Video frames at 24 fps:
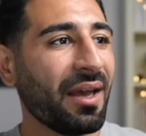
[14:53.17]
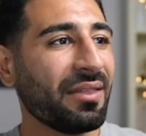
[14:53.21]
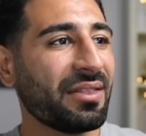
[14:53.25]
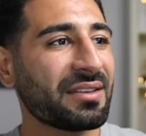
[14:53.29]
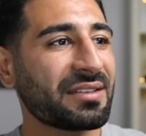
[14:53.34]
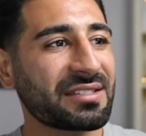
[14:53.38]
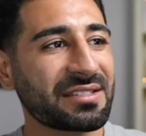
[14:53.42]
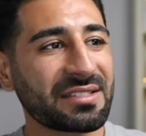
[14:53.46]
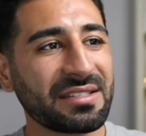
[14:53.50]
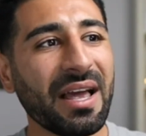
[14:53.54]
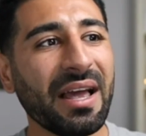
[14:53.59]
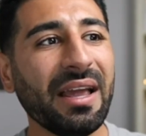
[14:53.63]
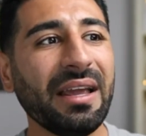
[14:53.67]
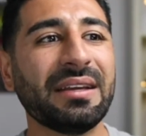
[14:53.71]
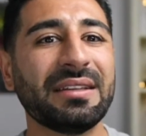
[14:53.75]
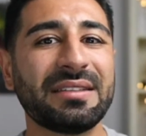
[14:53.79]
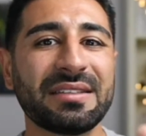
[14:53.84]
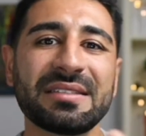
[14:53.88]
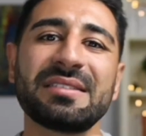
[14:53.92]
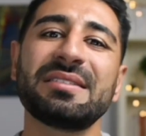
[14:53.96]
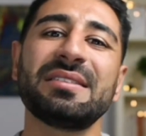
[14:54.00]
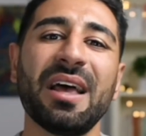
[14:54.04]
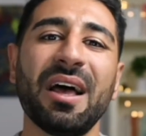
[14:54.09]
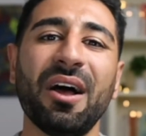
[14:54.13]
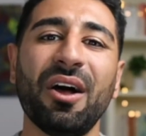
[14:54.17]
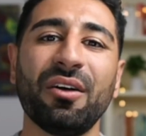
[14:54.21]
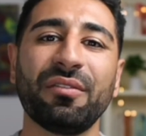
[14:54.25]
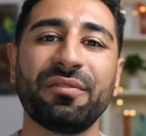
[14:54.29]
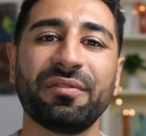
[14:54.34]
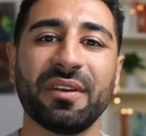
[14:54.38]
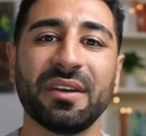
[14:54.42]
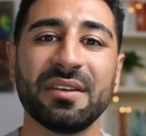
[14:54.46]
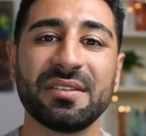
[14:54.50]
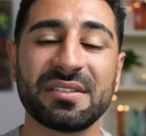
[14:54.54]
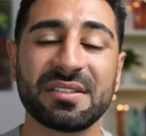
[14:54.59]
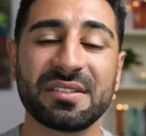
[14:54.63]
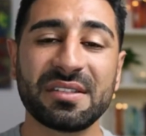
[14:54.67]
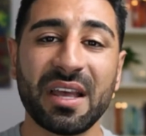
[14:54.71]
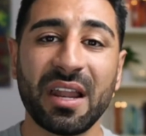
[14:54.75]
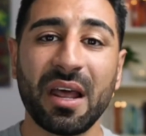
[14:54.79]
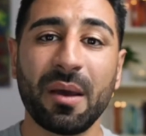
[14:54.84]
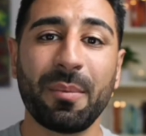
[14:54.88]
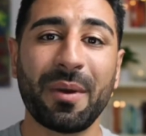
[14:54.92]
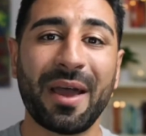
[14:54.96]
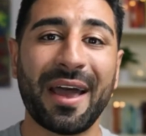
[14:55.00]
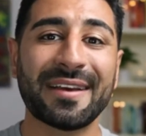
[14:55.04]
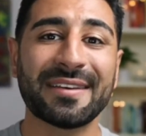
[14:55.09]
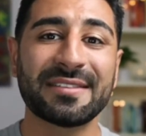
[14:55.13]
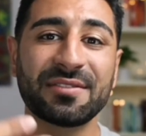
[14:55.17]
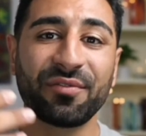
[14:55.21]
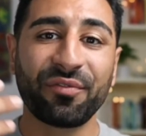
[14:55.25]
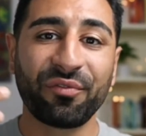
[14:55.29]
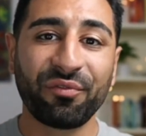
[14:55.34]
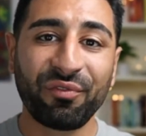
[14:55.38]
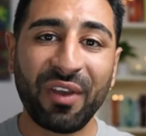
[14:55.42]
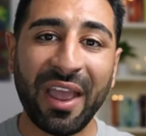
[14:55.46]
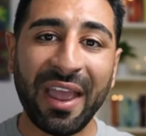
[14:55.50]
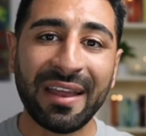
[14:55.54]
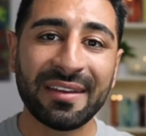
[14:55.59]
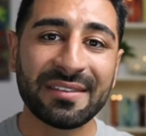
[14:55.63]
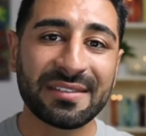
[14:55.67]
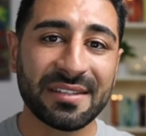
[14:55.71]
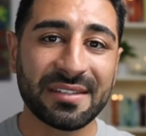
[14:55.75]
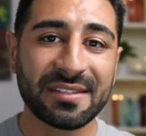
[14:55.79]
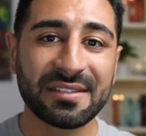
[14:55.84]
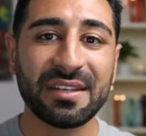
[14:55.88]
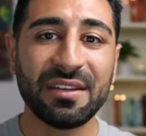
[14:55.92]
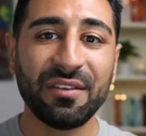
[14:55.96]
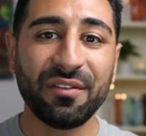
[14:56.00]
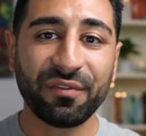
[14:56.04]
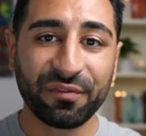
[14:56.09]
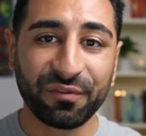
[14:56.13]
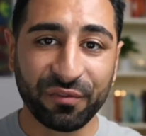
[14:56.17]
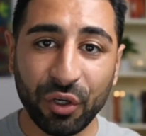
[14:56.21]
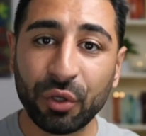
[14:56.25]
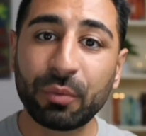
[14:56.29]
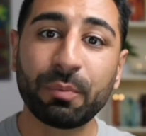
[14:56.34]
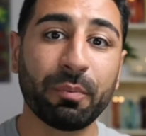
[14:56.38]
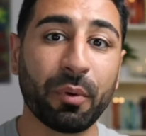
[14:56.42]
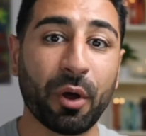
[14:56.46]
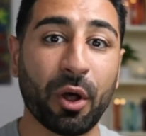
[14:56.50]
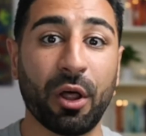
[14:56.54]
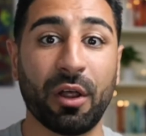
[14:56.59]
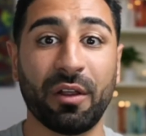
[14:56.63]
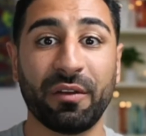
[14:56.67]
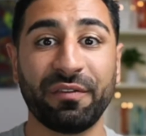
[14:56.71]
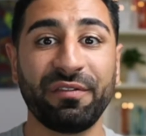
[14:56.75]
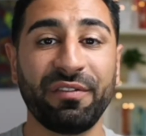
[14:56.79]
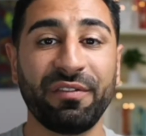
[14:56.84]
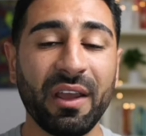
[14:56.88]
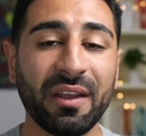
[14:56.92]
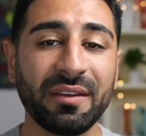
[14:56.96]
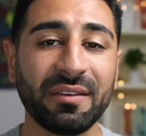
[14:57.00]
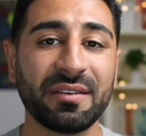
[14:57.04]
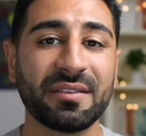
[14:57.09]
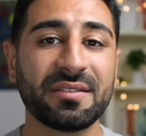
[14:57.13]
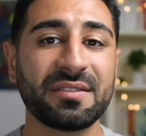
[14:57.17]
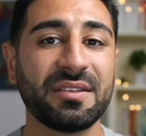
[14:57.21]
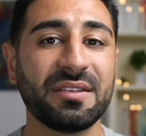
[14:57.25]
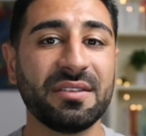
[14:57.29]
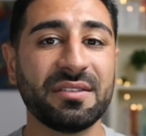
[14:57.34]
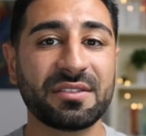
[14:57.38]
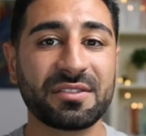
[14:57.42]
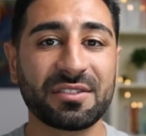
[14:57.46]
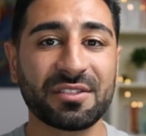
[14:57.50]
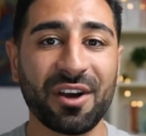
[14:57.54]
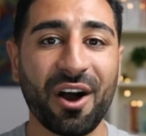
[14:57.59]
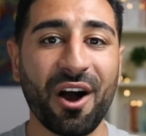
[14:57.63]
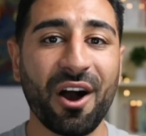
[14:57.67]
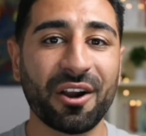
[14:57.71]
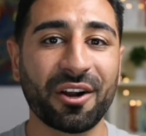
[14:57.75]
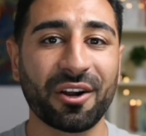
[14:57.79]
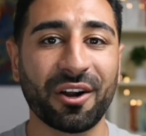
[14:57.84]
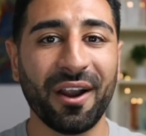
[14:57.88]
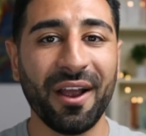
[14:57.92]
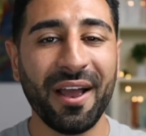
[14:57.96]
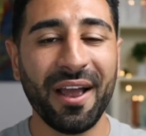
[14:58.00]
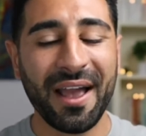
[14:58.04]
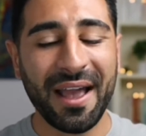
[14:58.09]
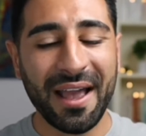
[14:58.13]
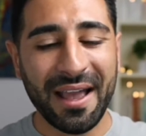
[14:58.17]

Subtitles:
the site itself is set up as fantasy football, fantasy soccer.